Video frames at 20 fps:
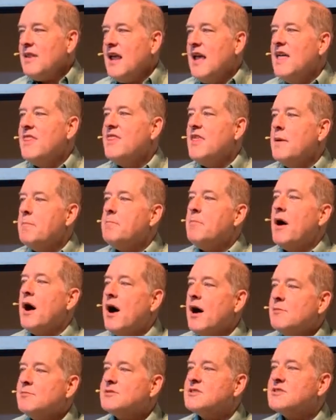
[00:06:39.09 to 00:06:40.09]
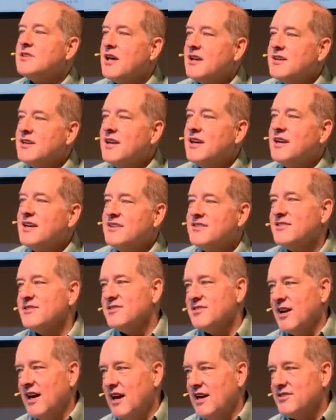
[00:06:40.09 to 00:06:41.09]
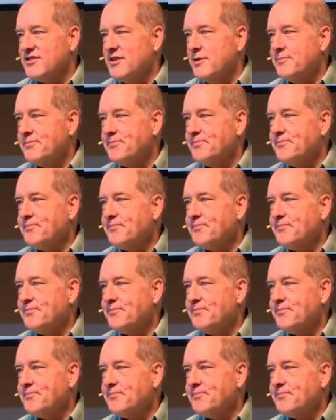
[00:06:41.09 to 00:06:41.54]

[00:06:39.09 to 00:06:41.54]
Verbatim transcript: And then Palm Sunday is in Syosset.